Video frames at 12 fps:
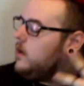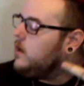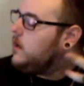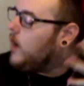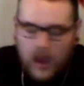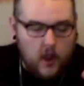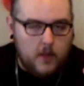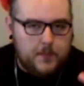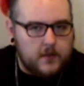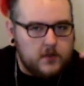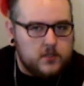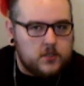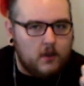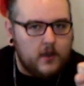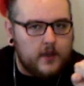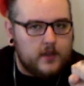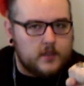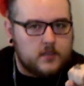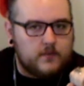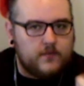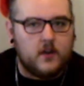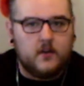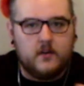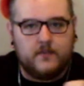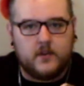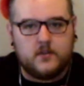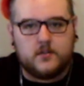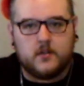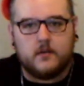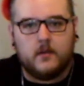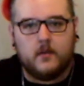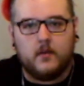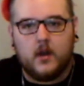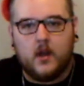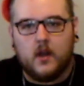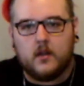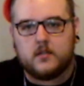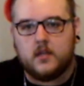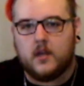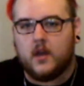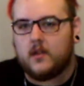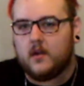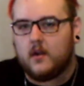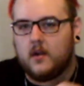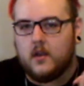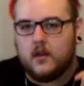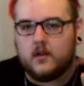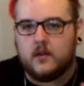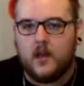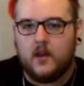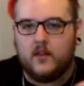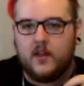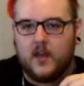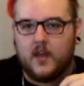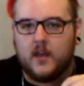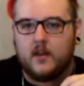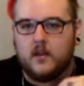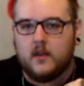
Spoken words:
I hope you enjoyed this fun adventure we went on together now that